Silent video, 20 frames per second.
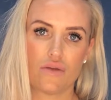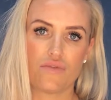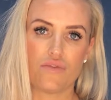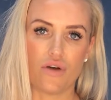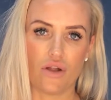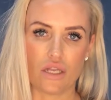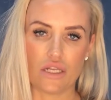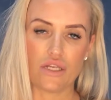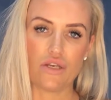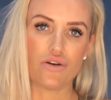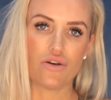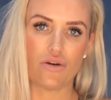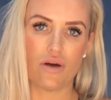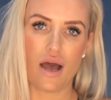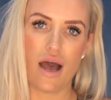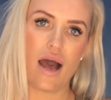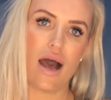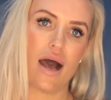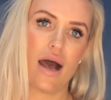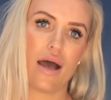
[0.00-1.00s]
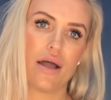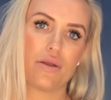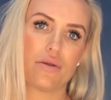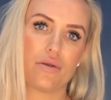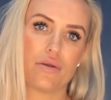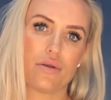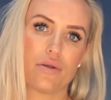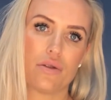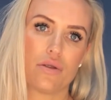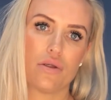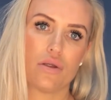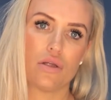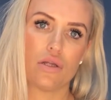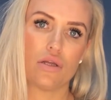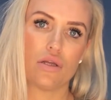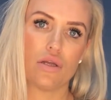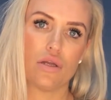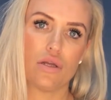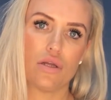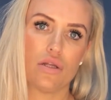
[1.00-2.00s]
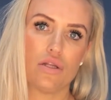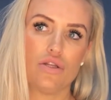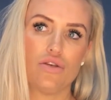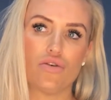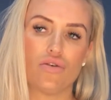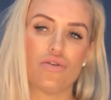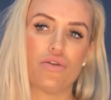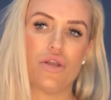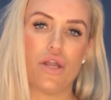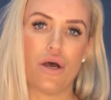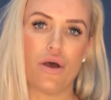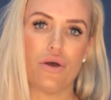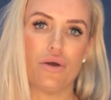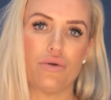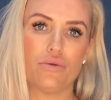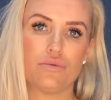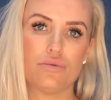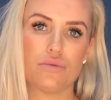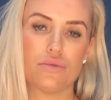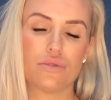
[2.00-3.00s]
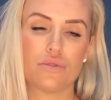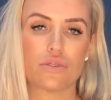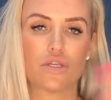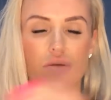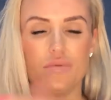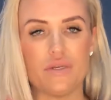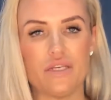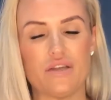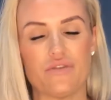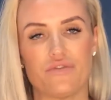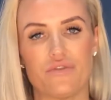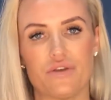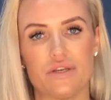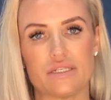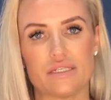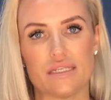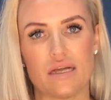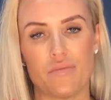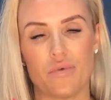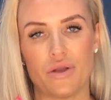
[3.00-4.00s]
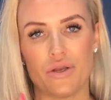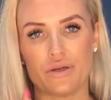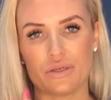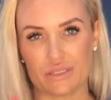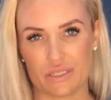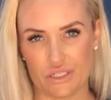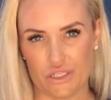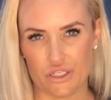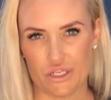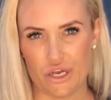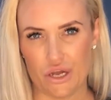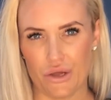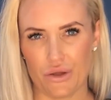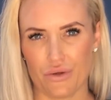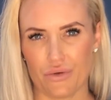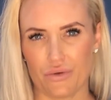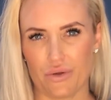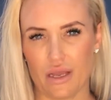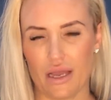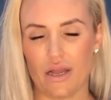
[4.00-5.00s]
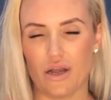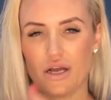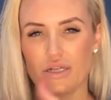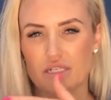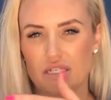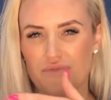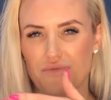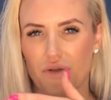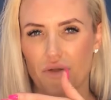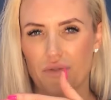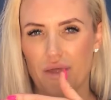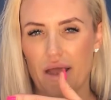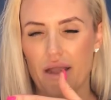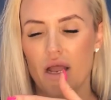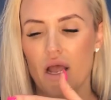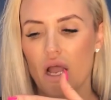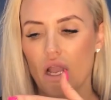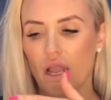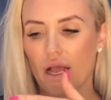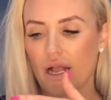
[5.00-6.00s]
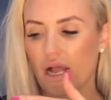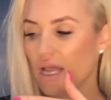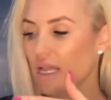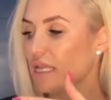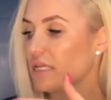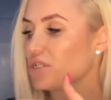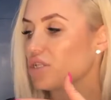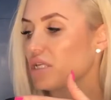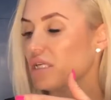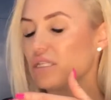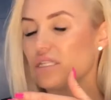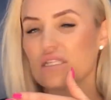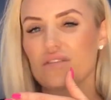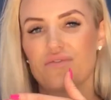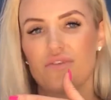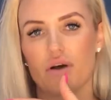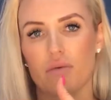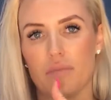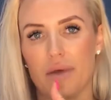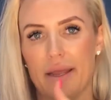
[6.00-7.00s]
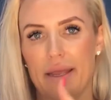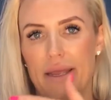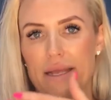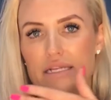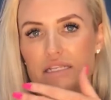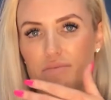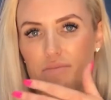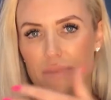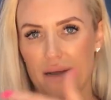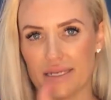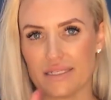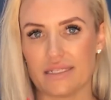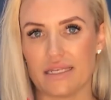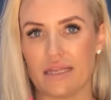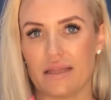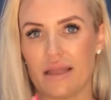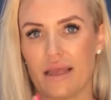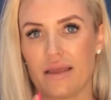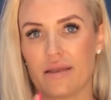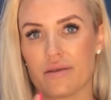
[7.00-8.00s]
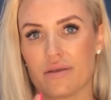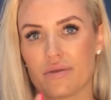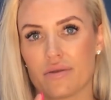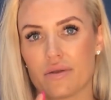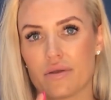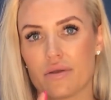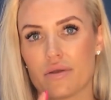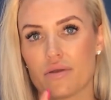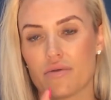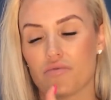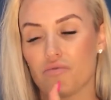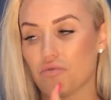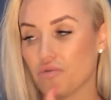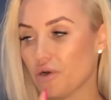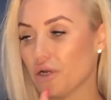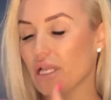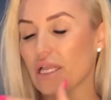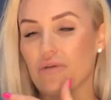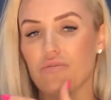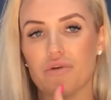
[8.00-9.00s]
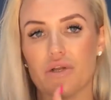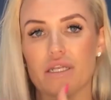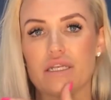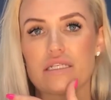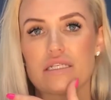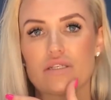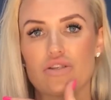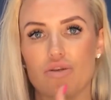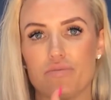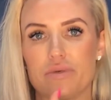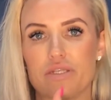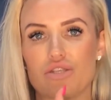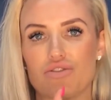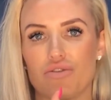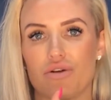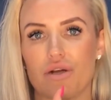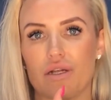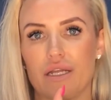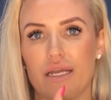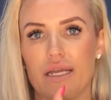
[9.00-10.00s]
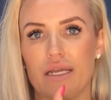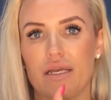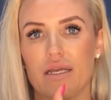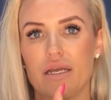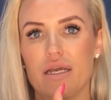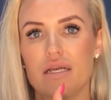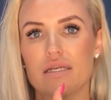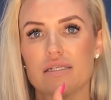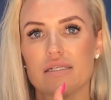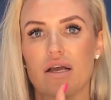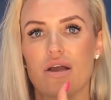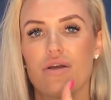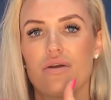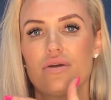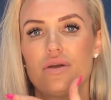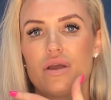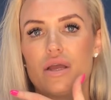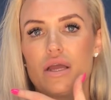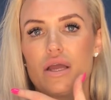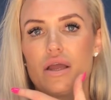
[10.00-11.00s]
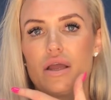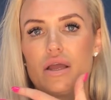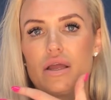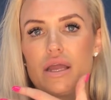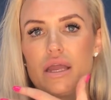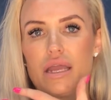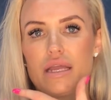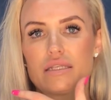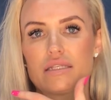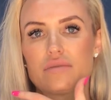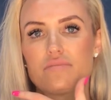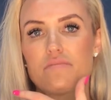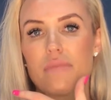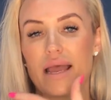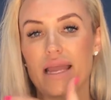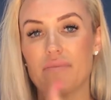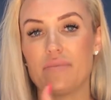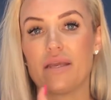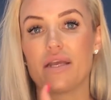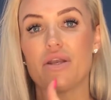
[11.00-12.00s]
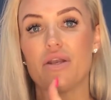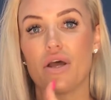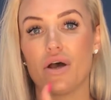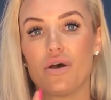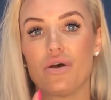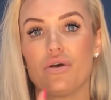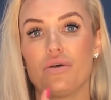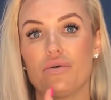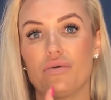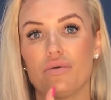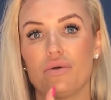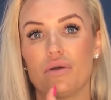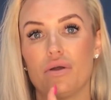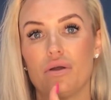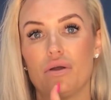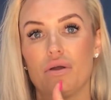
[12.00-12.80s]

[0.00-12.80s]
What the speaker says: follow your heart. Your no could be different to someone else's no. And I just felt that, like, I literally just felt my hands buzzing then, really, really super strongly. So it may be a no